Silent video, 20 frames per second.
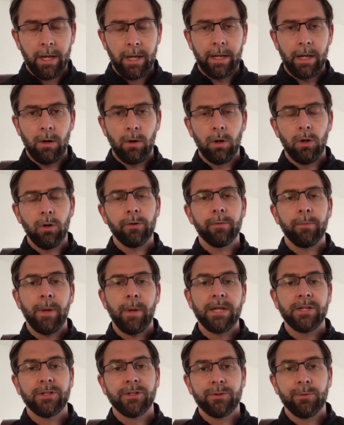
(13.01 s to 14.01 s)
Now, a lot of
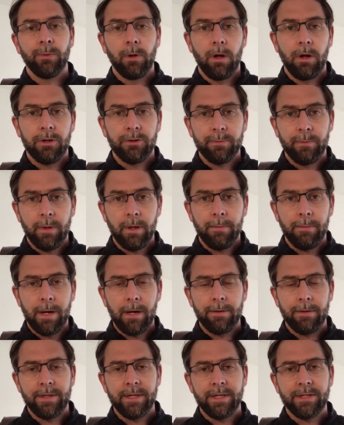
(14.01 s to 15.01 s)
patients will ask me
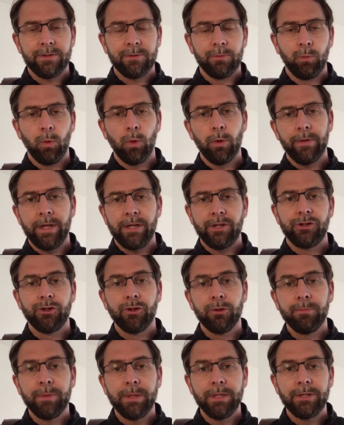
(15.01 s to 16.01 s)
about this, what they
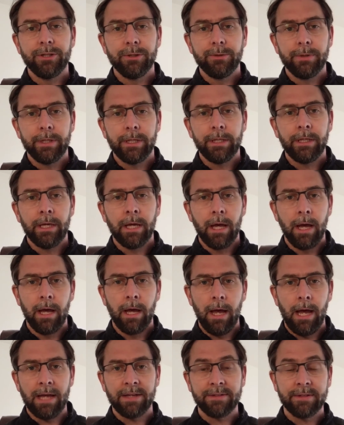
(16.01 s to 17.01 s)
should be doing
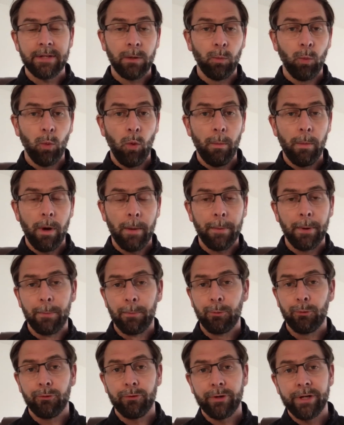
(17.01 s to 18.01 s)
as their warm-up
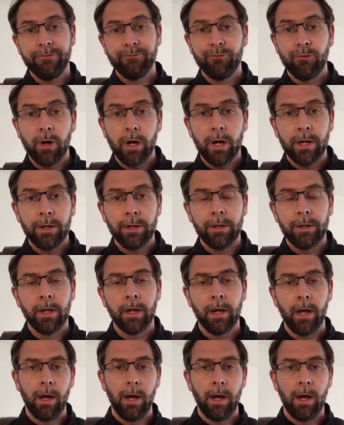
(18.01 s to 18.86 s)
pre-run,